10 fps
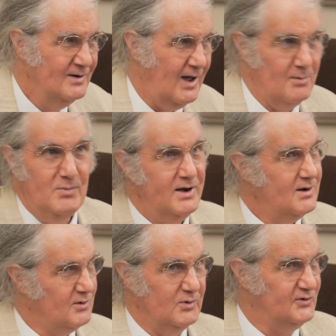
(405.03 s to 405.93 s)
and many
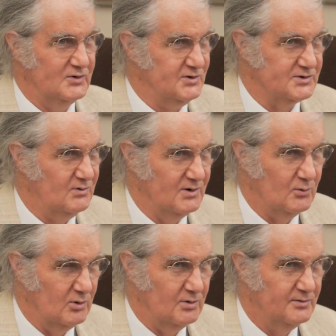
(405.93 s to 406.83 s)
other researchers around the
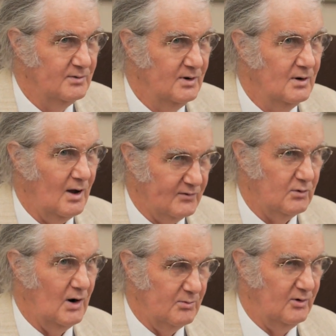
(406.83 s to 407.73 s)
world have
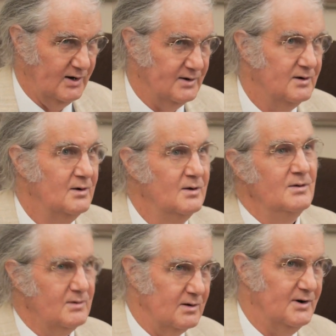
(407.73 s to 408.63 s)
corroborated
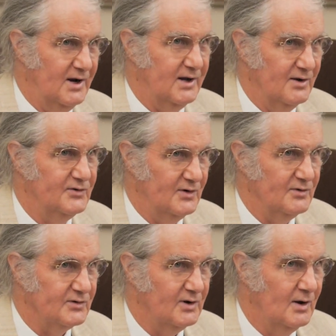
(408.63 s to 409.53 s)
in the decades
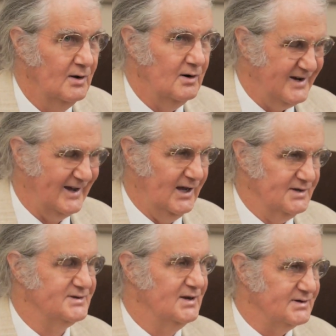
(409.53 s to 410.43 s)
since.
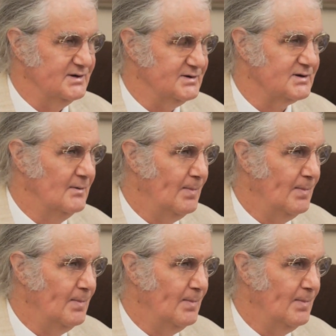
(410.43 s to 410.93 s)
Decades since.